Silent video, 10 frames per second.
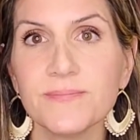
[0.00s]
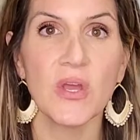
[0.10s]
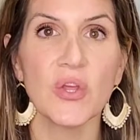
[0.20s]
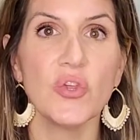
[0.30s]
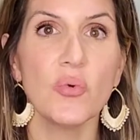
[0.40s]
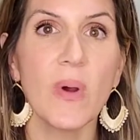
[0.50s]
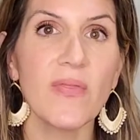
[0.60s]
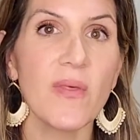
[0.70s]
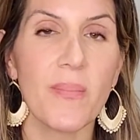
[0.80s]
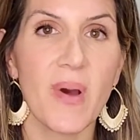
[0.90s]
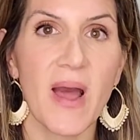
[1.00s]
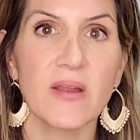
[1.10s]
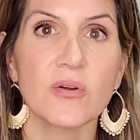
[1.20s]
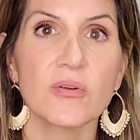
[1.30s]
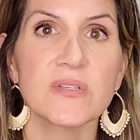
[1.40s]
You want the
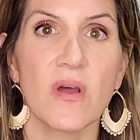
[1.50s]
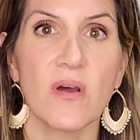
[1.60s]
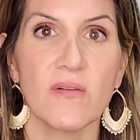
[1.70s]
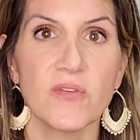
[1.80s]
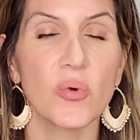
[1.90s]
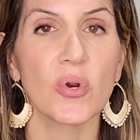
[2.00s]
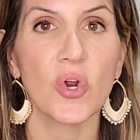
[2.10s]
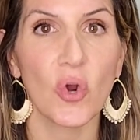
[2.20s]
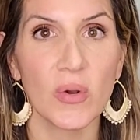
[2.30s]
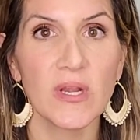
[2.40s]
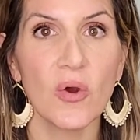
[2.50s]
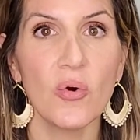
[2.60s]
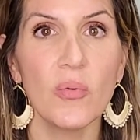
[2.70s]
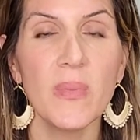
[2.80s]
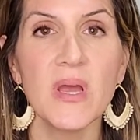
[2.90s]
buyers of your current
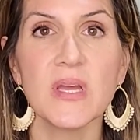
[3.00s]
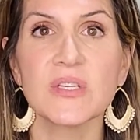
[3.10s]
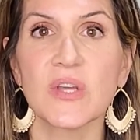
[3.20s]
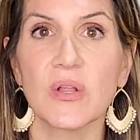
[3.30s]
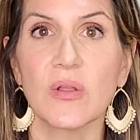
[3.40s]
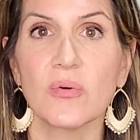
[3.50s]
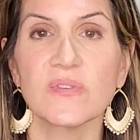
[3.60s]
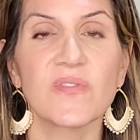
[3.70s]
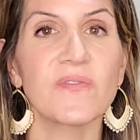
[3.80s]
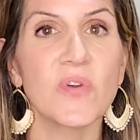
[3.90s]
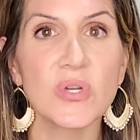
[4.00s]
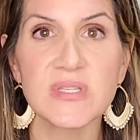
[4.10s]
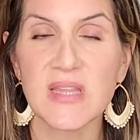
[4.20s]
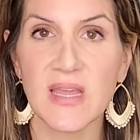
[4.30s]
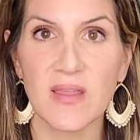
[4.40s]
home to close first
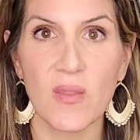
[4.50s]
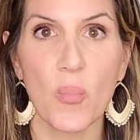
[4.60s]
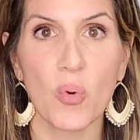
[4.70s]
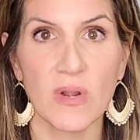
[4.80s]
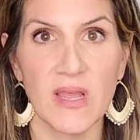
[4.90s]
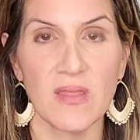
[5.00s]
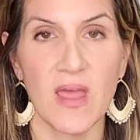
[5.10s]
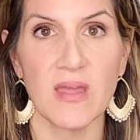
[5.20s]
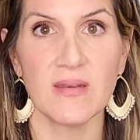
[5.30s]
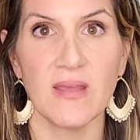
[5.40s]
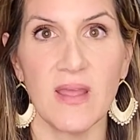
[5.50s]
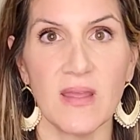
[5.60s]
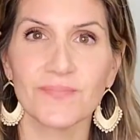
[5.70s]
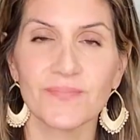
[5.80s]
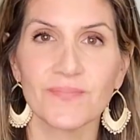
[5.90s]
thing in the morning that day.
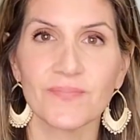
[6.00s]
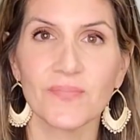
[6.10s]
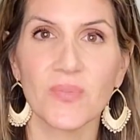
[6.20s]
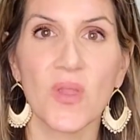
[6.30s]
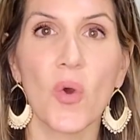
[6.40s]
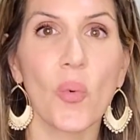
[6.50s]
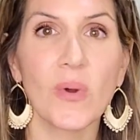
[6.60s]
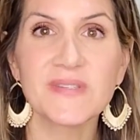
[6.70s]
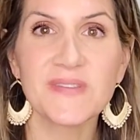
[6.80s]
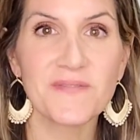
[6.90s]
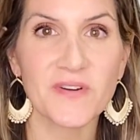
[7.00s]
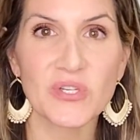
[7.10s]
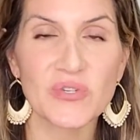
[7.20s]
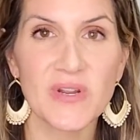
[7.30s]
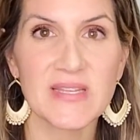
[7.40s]
Once the
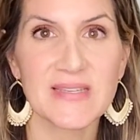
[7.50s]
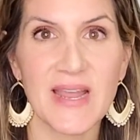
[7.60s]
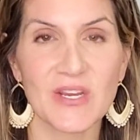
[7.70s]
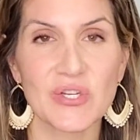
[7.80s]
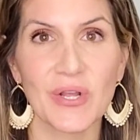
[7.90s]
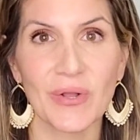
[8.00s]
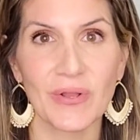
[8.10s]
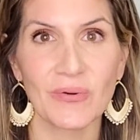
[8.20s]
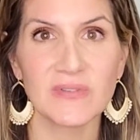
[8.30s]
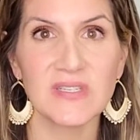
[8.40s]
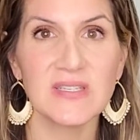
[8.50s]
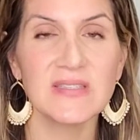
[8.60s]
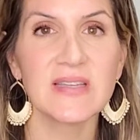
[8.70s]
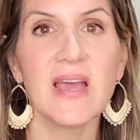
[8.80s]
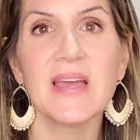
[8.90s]
first transaction closes,
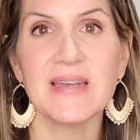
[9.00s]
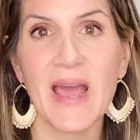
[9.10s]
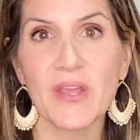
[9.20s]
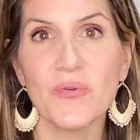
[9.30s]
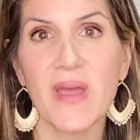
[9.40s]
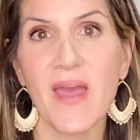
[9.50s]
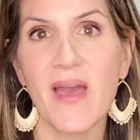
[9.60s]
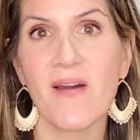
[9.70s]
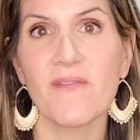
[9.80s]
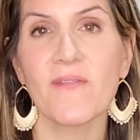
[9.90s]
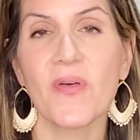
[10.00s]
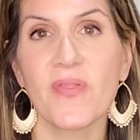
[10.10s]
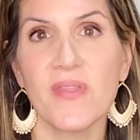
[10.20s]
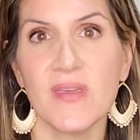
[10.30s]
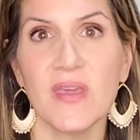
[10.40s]
now you have
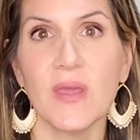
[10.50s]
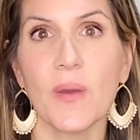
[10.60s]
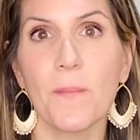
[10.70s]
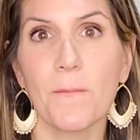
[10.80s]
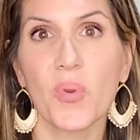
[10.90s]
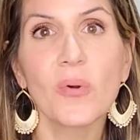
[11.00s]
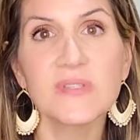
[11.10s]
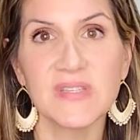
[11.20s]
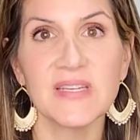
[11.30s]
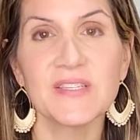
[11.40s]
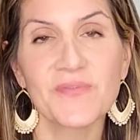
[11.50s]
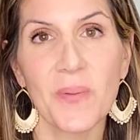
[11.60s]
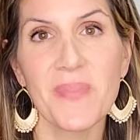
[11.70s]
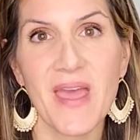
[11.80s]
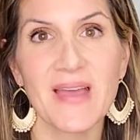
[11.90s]
the proceeds
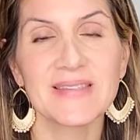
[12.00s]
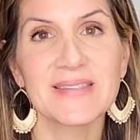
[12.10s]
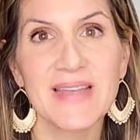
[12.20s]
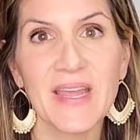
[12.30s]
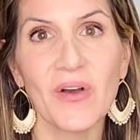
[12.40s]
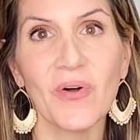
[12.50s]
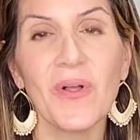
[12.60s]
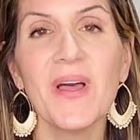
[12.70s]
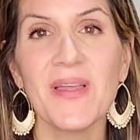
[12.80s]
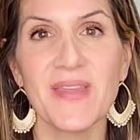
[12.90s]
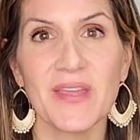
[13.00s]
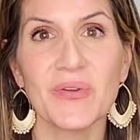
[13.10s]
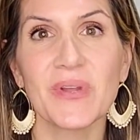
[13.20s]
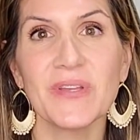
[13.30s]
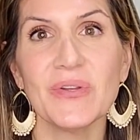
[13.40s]
from that sale that you
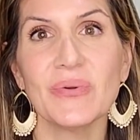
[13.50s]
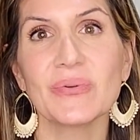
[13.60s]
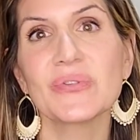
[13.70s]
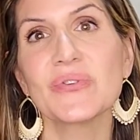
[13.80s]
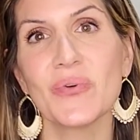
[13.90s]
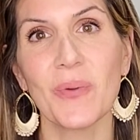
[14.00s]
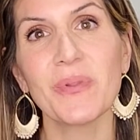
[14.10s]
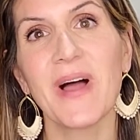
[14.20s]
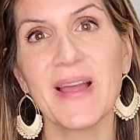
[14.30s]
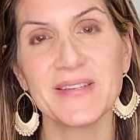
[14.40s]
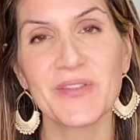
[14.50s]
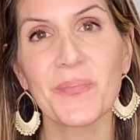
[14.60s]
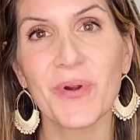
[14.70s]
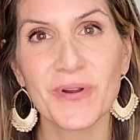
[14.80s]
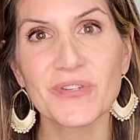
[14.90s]
can use to apply to the
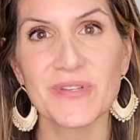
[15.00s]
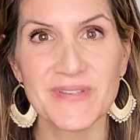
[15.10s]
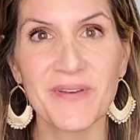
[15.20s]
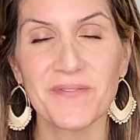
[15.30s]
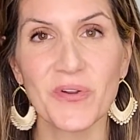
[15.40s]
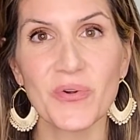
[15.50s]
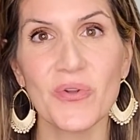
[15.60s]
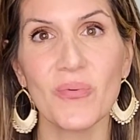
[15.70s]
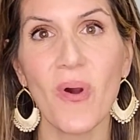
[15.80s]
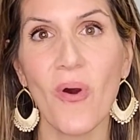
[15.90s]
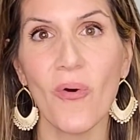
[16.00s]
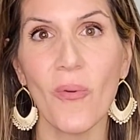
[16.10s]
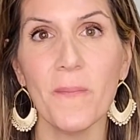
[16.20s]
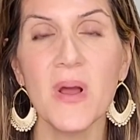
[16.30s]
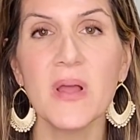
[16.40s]
purchase of your new home.